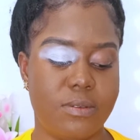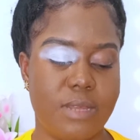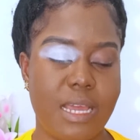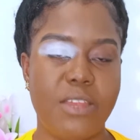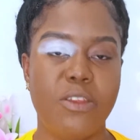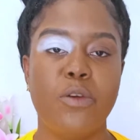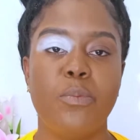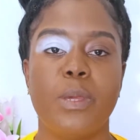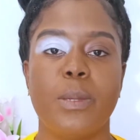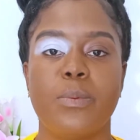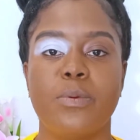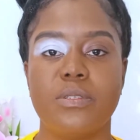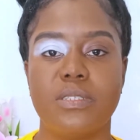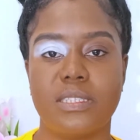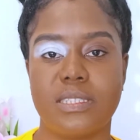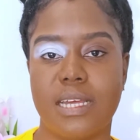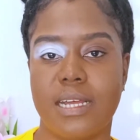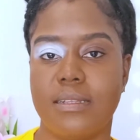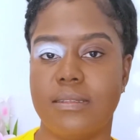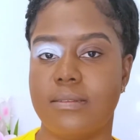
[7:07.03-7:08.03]
I know people
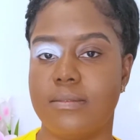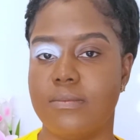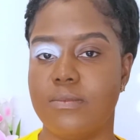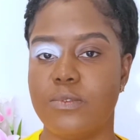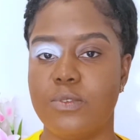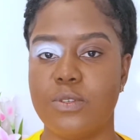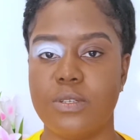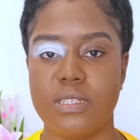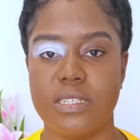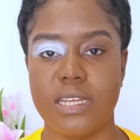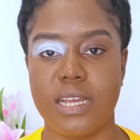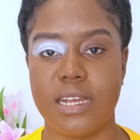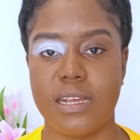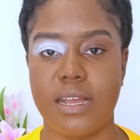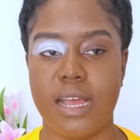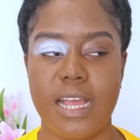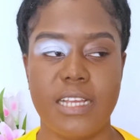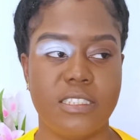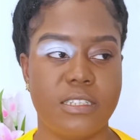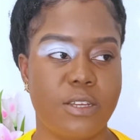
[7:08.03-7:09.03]
start doing their
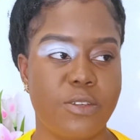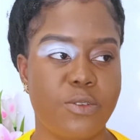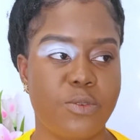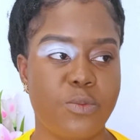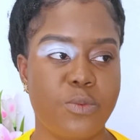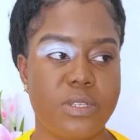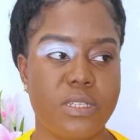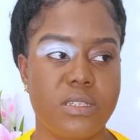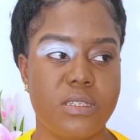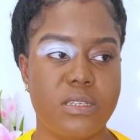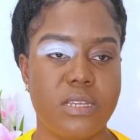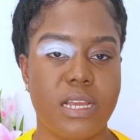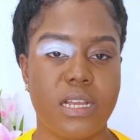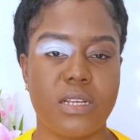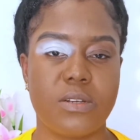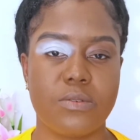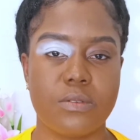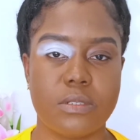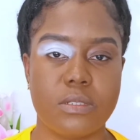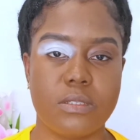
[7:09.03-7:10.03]
eyeshadow with their
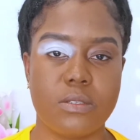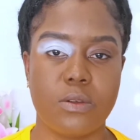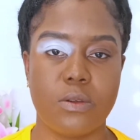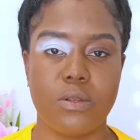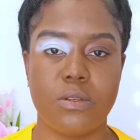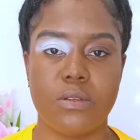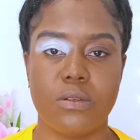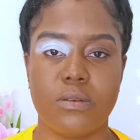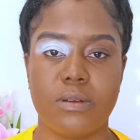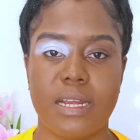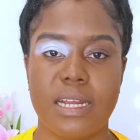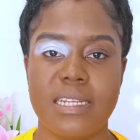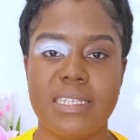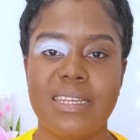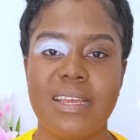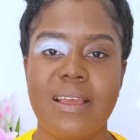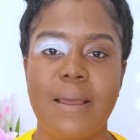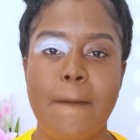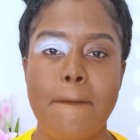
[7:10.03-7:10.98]
crease color, right?